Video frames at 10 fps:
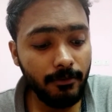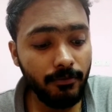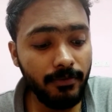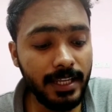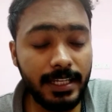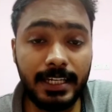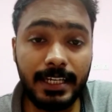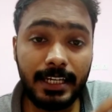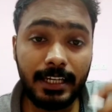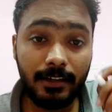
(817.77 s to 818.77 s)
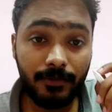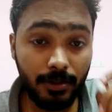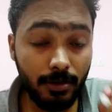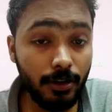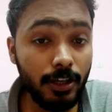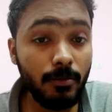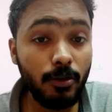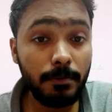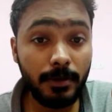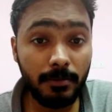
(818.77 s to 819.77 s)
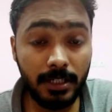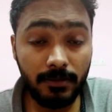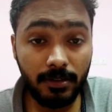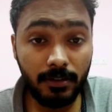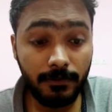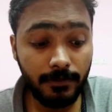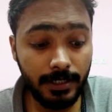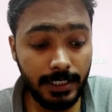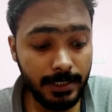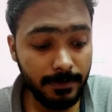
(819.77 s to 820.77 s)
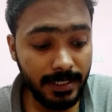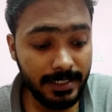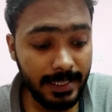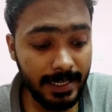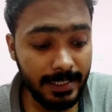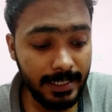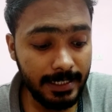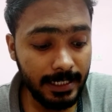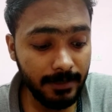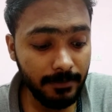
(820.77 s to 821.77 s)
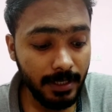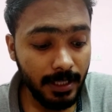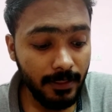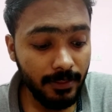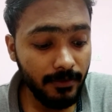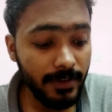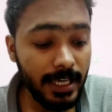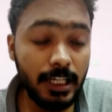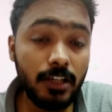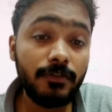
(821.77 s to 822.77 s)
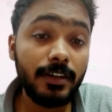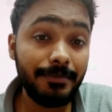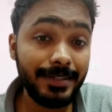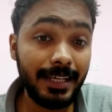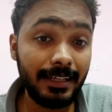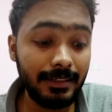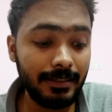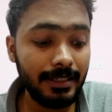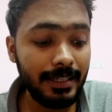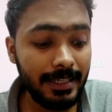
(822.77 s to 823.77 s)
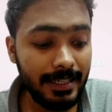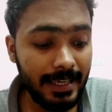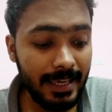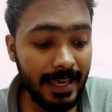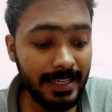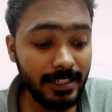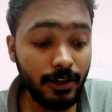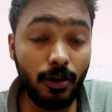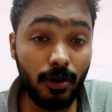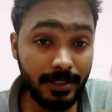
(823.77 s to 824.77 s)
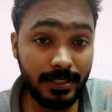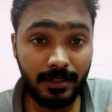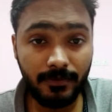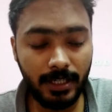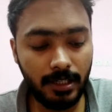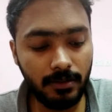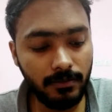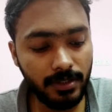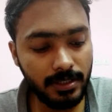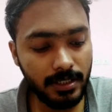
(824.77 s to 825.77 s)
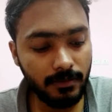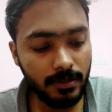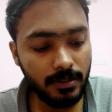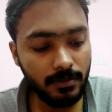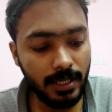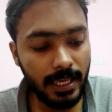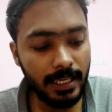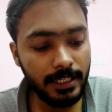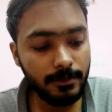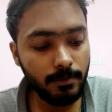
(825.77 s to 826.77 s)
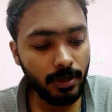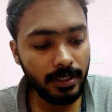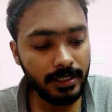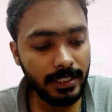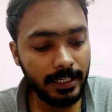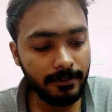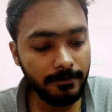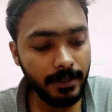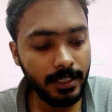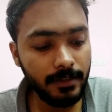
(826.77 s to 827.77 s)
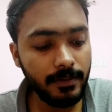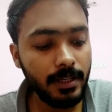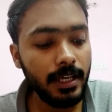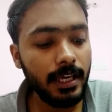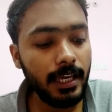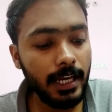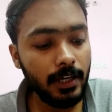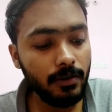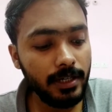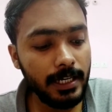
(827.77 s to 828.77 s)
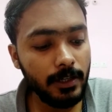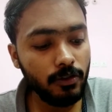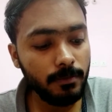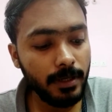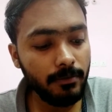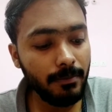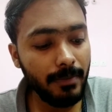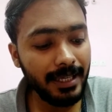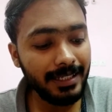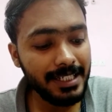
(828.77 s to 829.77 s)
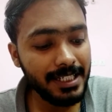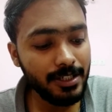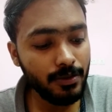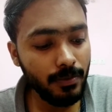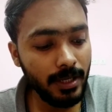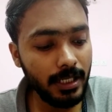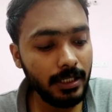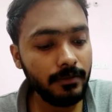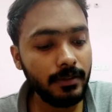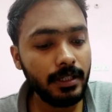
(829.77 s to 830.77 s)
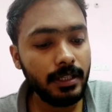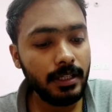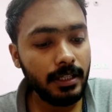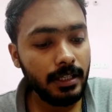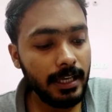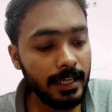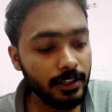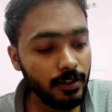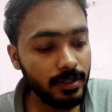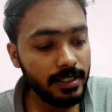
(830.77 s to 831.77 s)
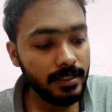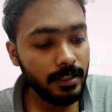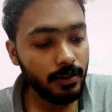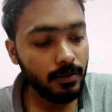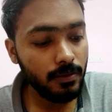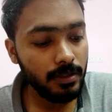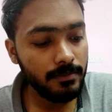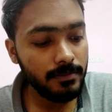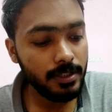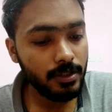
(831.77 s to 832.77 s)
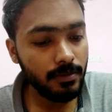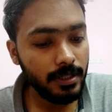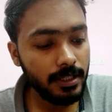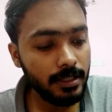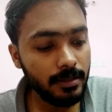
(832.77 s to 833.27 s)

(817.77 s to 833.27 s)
when we are talking about permittivity of free space, at that time the value of epsilon has a constant value which is equals to 8.85 into 10 to the power minus 12, and the units are Coulomb square